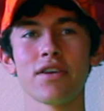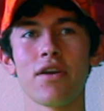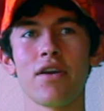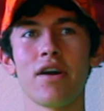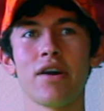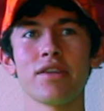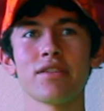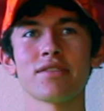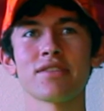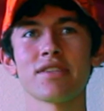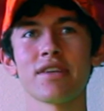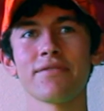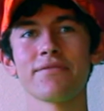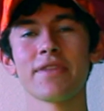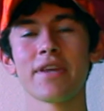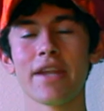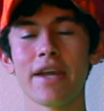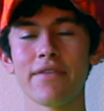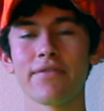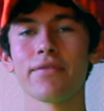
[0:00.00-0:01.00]
on stuff
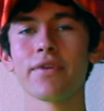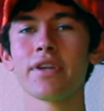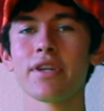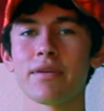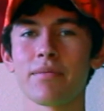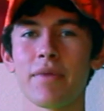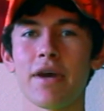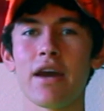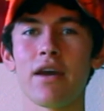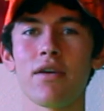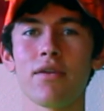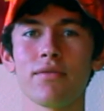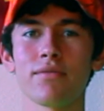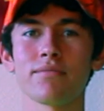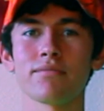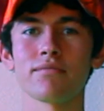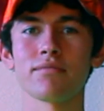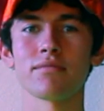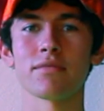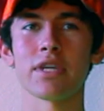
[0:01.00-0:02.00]
that I've written
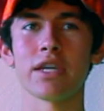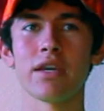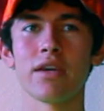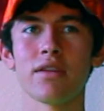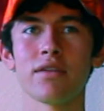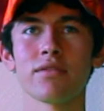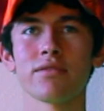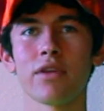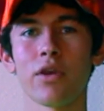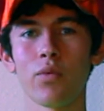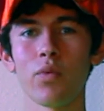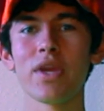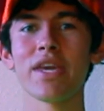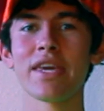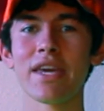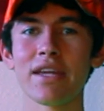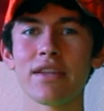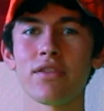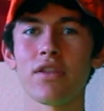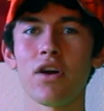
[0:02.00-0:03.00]
about in a
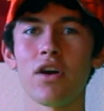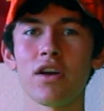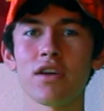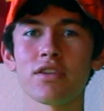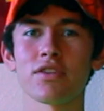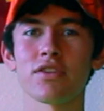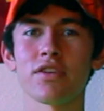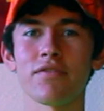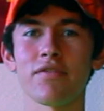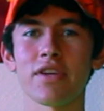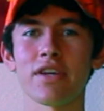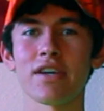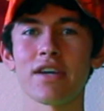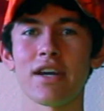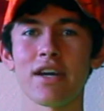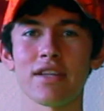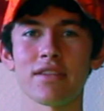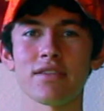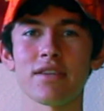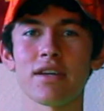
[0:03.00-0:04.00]
weekend-long trivia
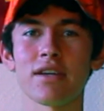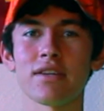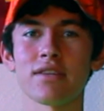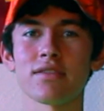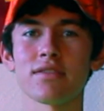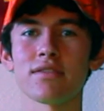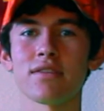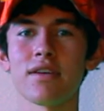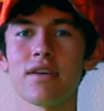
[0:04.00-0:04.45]
contest.